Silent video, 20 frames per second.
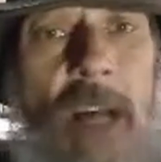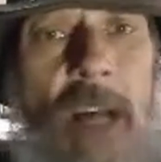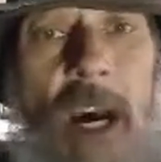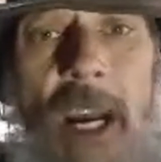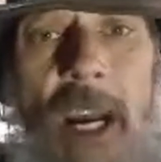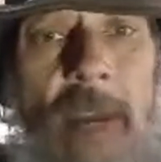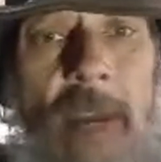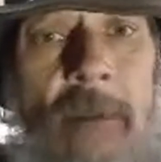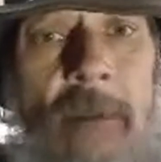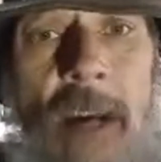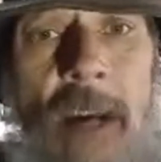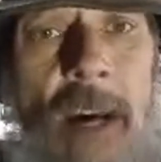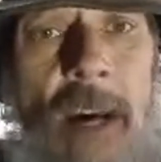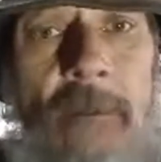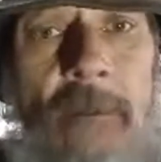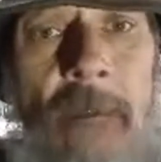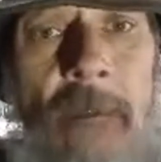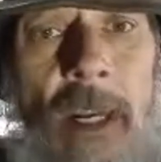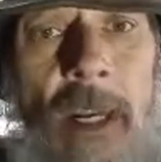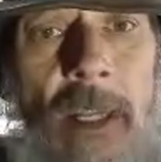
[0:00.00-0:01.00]
I am not
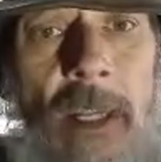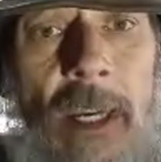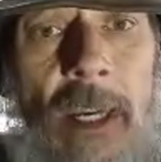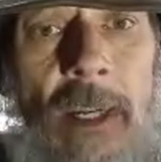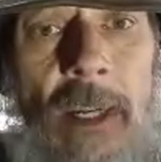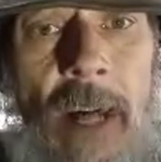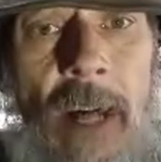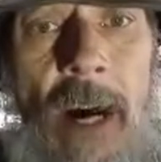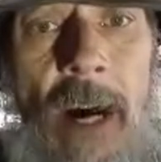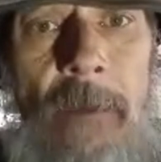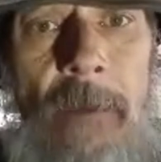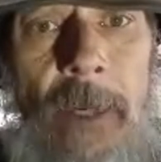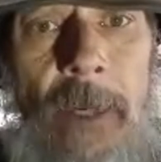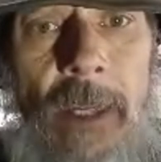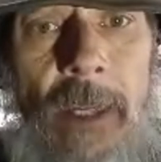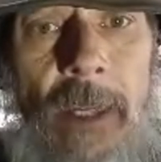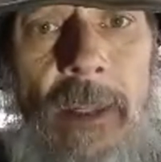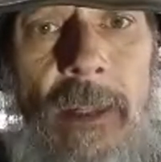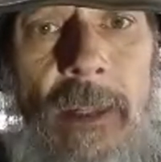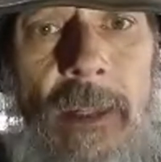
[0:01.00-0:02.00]
mentally
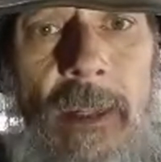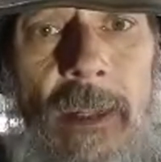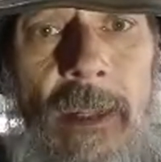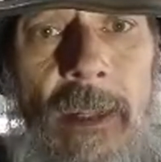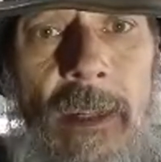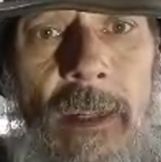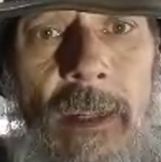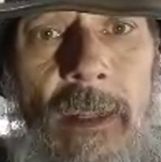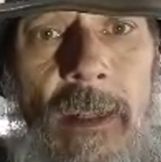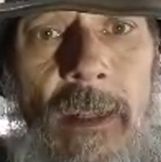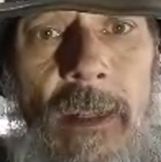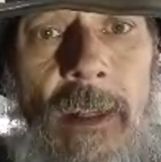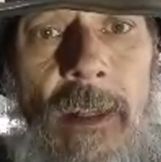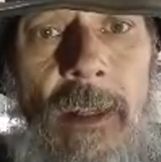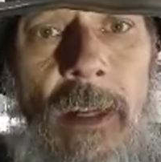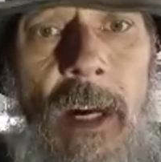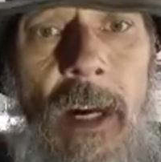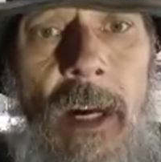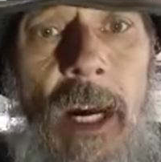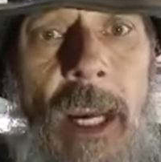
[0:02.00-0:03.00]
incompetent.
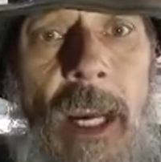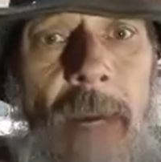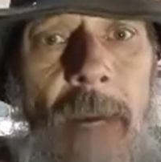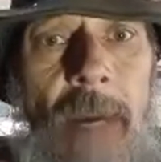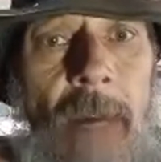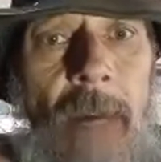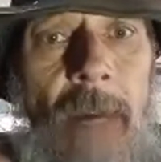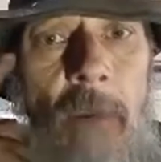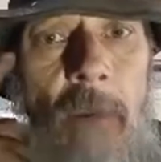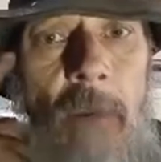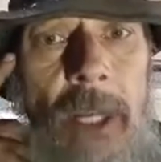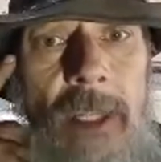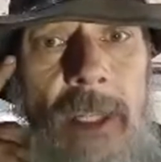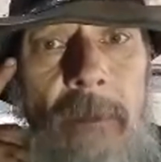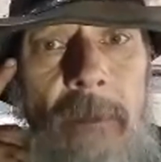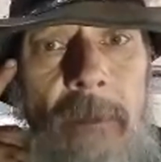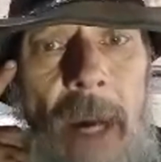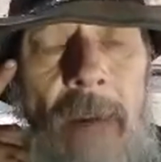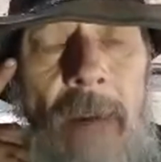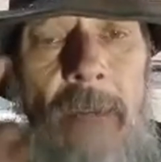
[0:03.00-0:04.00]
I have my wits
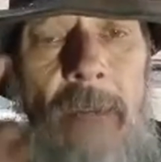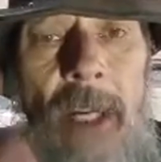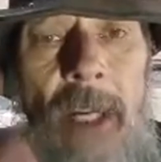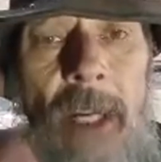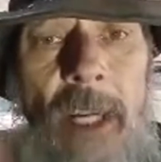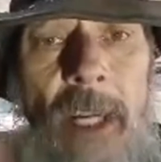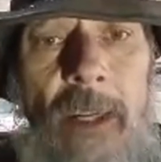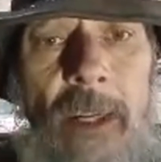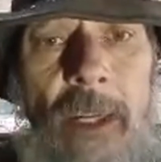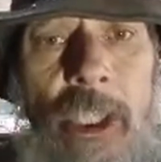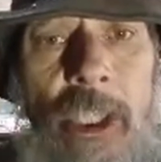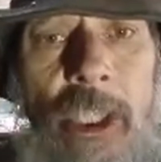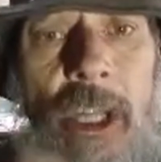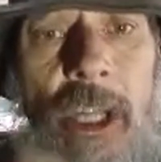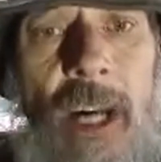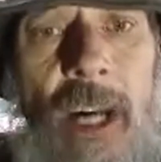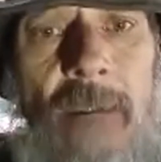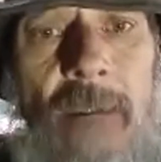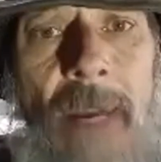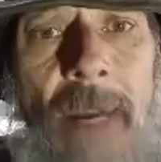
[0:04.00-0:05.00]
about me. I could have
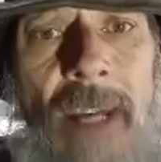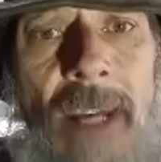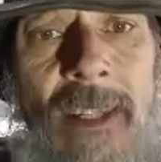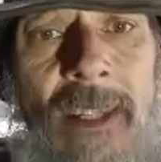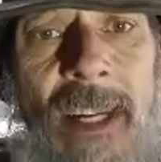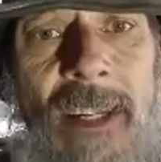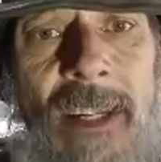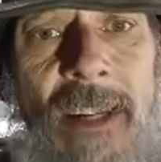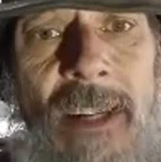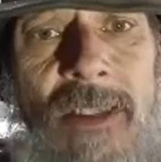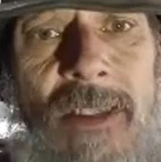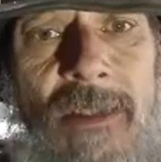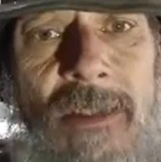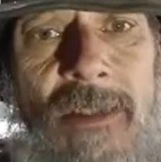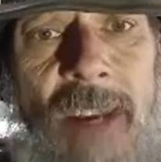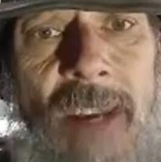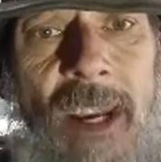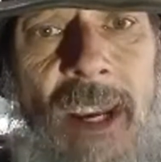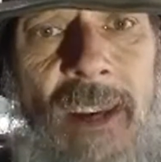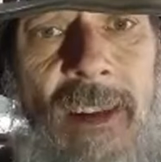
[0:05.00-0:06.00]
shot a man dead yesterday.